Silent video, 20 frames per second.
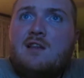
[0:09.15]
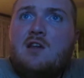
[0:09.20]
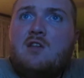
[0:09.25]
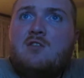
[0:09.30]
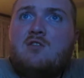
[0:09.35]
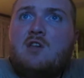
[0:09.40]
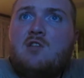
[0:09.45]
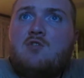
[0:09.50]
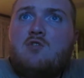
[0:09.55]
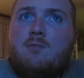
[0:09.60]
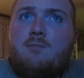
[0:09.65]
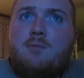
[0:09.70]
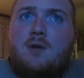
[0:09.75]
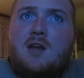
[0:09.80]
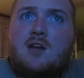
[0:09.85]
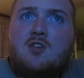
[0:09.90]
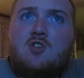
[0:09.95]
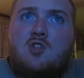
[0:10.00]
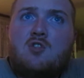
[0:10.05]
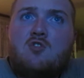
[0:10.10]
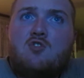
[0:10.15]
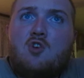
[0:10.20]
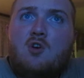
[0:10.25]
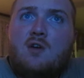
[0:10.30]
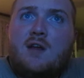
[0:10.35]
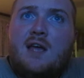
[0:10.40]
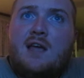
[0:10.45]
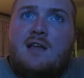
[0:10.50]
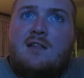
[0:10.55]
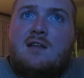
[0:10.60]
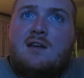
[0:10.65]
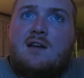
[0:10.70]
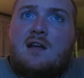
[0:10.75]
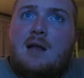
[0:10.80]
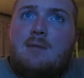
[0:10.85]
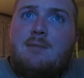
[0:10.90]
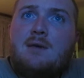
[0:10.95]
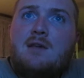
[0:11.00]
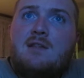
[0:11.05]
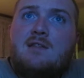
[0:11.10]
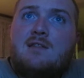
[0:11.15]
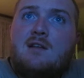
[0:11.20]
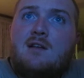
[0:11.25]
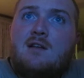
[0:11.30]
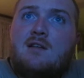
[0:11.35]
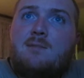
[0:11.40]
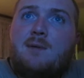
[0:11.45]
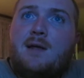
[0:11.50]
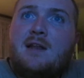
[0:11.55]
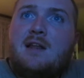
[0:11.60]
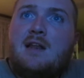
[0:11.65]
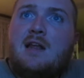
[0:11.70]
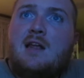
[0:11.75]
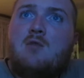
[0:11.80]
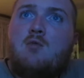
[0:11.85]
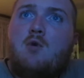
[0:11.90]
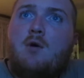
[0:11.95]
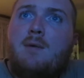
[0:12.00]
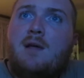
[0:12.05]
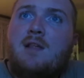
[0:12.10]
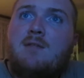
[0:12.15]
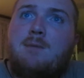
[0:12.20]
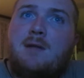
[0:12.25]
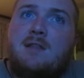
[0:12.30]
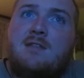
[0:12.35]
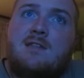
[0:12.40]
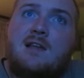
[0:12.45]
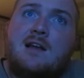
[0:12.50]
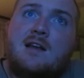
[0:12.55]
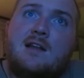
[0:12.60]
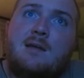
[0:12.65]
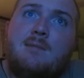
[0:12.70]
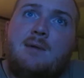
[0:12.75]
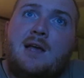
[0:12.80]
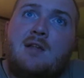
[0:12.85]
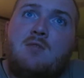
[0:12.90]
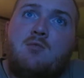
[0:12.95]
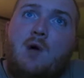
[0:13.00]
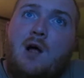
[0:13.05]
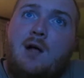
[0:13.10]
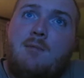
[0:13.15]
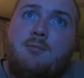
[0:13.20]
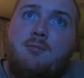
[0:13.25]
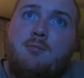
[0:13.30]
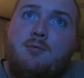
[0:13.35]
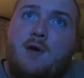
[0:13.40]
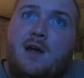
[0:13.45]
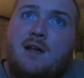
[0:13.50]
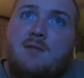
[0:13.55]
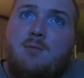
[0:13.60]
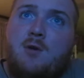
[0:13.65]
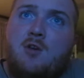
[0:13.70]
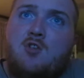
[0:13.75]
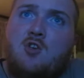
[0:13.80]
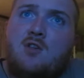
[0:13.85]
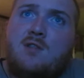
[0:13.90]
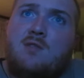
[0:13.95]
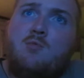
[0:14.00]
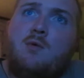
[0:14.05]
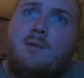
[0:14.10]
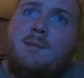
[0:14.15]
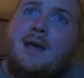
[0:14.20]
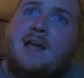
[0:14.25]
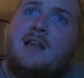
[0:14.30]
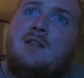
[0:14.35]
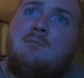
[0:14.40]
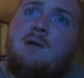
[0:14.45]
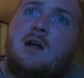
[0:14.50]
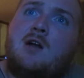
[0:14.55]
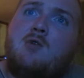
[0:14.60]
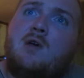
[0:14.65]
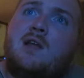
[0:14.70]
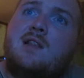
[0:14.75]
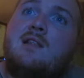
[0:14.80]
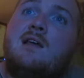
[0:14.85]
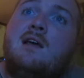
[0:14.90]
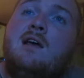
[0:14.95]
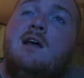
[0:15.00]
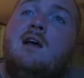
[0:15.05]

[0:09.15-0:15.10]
and industrial production showed the economy is still expanding at a robust but sluggish pace, while price pressures remain moderate.